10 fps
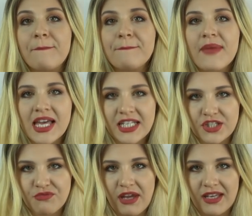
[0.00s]

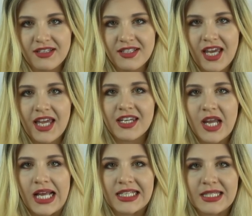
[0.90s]
management and
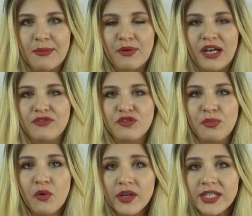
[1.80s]
not breath
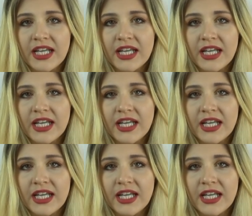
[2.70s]
support.